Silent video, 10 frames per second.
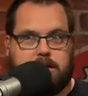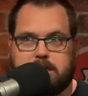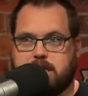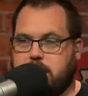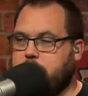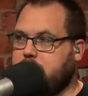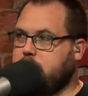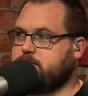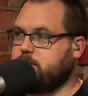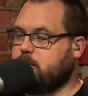that's going to make
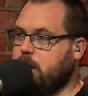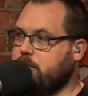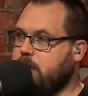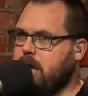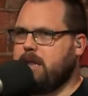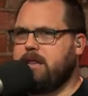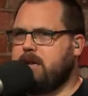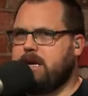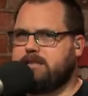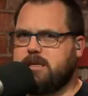up some ground. And
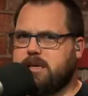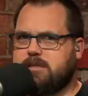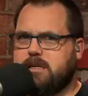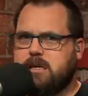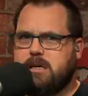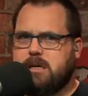the nice thing is,